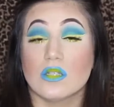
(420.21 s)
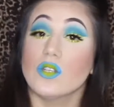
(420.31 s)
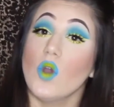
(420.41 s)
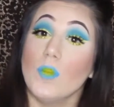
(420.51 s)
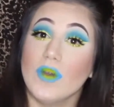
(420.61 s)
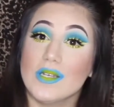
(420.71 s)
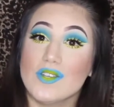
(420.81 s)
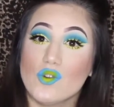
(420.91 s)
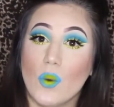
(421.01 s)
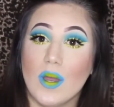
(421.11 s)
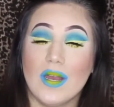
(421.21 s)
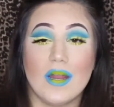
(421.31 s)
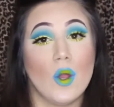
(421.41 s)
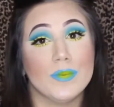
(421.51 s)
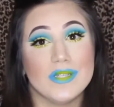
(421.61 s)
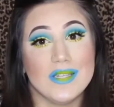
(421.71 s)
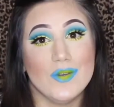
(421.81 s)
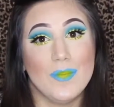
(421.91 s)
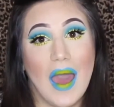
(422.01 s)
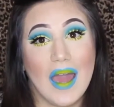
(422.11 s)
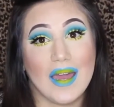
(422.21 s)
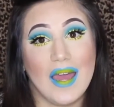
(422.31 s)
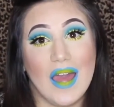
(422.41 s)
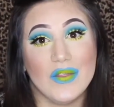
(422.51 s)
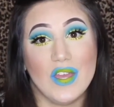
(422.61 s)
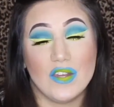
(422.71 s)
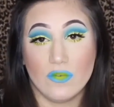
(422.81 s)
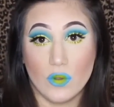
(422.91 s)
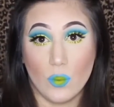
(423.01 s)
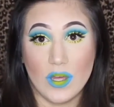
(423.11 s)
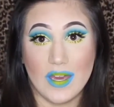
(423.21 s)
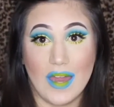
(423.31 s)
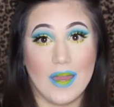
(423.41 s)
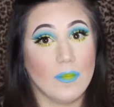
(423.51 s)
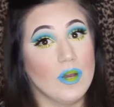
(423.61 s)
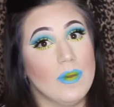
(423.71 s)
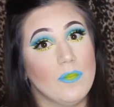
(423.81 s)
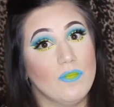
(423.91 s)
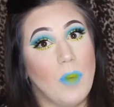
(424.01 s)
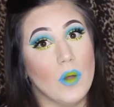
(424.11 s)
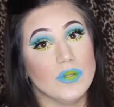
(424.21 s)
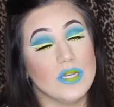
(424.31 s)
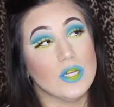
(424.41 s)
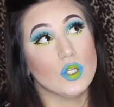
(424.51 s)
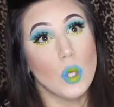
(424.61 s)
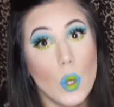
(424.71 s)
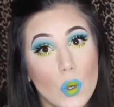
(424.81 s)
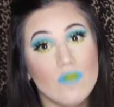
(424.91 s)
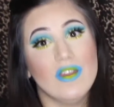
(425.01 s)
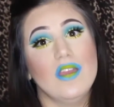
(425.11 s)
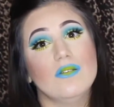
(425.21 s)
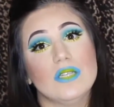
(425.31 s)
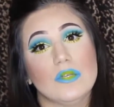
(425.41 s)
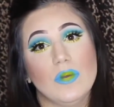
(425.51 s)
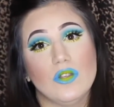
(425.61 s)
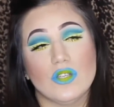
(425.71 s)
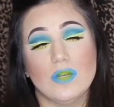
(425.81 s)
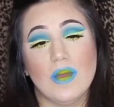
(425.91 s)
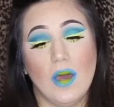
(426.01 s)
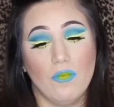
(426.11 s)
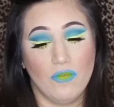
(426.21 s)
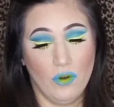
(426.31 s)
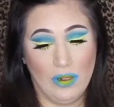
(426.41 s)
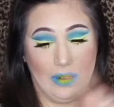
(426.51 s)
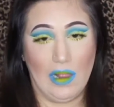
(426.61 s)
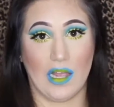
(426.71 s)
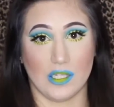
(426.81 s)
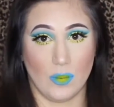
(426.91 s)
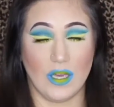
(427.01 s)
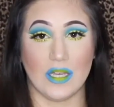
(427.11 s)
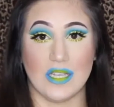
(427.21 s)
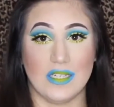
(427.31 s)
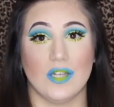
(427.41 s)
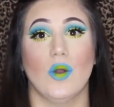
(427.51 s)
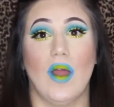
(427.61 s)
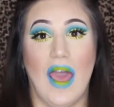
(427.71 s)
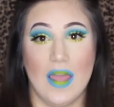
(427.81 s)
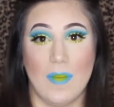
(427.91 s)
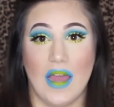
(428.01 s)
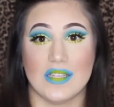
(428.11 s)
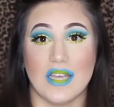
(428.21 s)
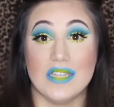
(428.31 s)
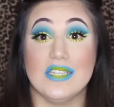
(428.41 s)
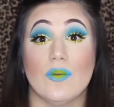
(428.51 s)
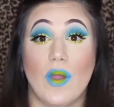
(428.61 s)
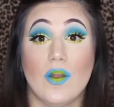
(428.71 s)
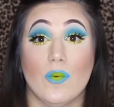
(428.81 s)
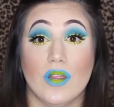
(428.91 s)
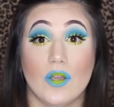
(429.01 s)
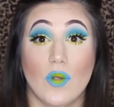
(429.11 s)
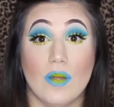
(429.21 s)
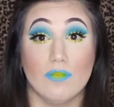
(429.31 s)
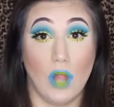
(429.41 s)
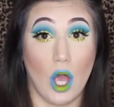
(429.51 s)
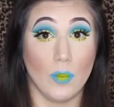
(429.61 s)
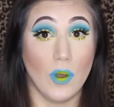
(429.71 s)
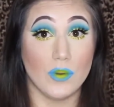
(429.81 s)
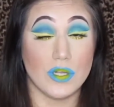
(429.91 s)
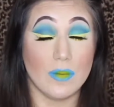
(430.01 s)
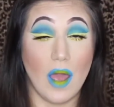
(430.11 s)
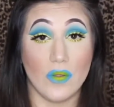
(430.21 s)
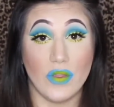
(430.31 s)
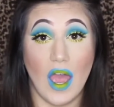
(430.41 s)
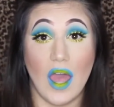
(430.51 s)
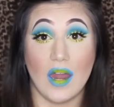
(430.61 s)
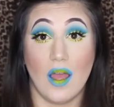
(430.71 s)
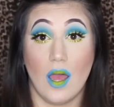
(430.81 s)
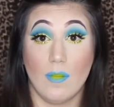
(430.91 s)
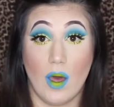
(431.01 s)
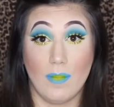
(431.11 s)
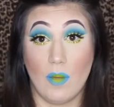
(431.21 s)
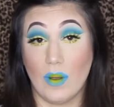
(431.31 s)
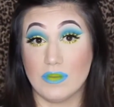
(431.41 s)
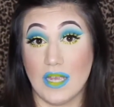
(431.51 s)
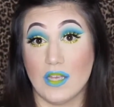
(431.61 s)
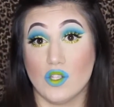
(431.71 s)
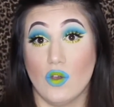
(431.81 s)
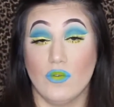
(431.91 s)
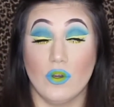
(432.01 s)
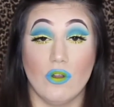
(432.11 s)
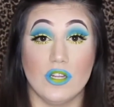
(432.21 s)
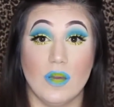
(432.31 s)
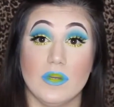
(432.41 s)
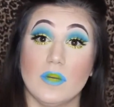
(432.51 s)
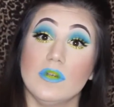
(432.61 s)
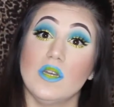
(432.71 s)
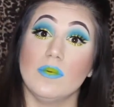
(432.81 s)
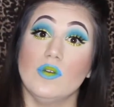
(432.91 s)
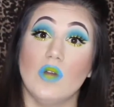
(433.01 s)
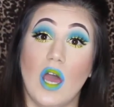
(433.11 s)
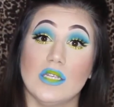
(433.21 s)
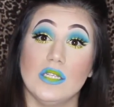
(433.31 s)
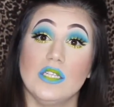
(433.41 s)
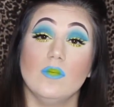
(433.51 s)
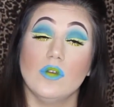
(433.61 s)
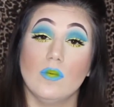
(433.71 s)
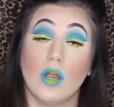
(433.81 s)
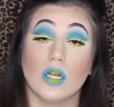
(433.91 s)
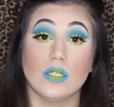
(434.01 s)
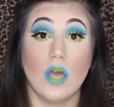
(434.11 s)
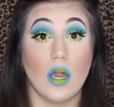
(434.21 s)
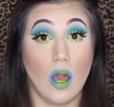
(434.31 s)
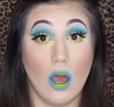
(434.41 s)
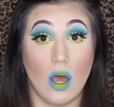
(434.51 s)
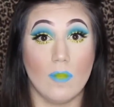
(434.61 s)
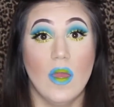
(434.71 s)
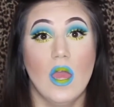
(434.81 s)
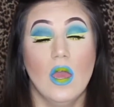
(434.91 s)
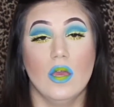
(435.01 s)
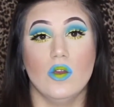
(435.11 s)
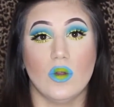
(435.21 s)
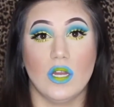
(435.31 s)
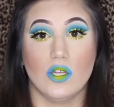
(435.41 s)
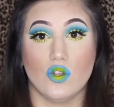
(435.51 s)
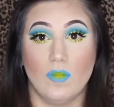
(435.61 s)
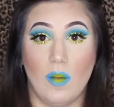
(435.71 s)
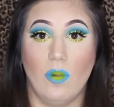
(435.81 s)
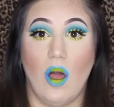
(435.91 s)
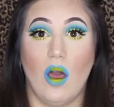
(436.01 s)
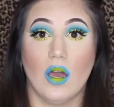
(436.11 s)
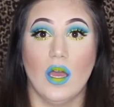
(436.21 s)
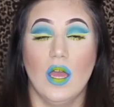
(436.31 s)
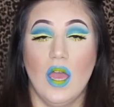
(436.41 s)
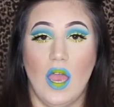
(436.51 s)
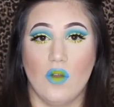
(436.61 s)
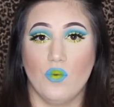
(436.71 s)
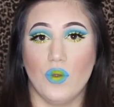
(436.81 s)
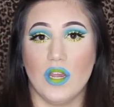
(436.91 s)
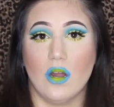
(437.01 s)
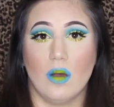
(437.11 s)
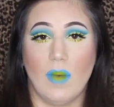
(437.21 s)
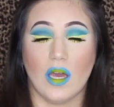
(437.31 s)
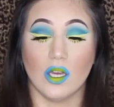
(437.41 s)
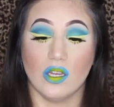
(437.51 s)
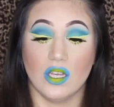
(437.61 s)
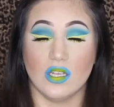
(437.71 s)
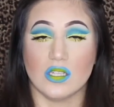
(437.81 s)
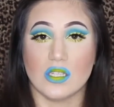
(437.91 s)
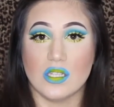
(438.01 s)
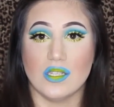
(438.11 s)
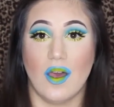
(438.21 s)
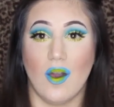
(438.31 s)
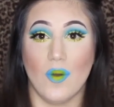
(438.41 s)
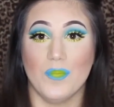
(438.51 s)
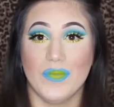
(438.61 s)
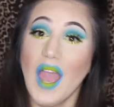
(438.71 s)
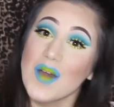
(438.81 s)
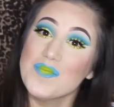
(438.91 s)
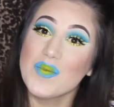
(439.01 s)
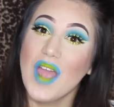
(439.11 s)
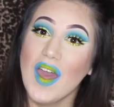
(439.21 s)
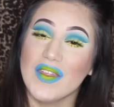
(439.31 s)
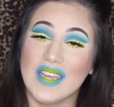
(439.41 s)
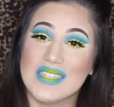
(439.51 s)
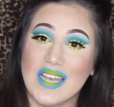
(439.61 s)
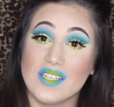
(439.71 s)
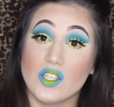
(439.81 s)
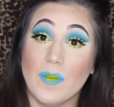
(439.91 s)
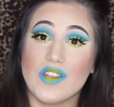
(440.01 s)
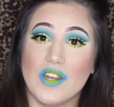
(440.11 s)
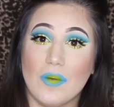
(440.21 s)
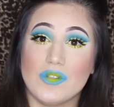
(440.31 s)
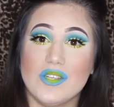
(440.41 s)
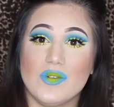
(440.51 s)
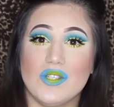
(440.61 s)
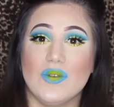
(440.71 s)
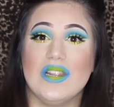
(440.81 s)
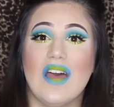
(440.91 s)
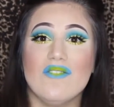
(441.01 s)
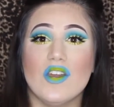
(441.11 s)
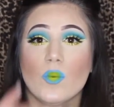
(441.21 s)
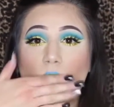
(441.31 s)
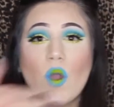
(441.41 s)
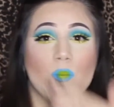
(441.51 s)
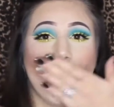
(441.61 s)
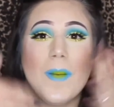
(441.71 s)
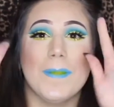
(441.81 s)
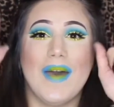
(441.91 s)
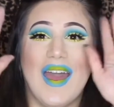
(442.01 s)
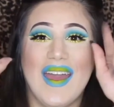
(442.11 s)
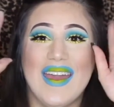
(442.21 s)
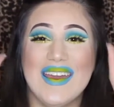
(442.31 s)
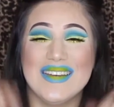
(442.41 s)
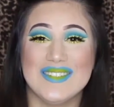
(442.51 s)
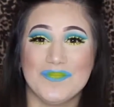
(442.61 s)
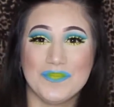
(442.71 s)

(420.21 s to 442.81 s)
So I hope you guys enjoyed and I hope to see you back at the end of the week. I am going to be posting 2 videos this week just to make up for last week because I did go to IMAX. I did write a really great blog post about that on my website. So if you go to www.ccbeautymarket.com, you can enter my blog and read all my goodies. So yeah, thanks guys so much and I will see you soon. Love you. Bye.